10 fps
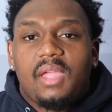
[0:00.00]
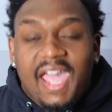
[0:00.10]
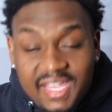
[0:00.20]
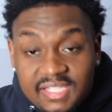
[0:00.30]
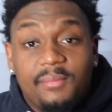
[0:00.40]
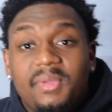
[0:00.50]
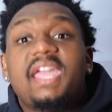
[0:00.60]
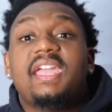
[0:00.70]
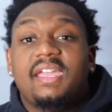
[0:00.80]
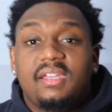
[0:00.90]
as a
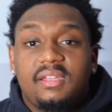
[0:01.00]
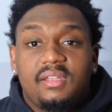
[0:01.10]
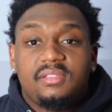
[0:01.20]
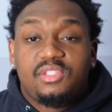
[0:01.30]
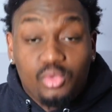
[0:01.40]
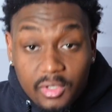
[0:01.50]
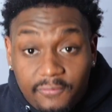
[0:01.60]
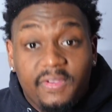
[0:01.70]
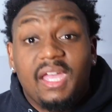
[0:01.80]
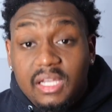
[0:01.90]
man, to
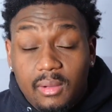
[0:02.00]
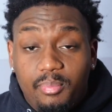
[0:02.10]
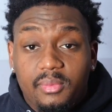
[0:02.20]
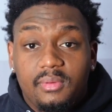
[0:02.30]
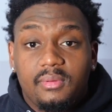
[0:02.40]
develop,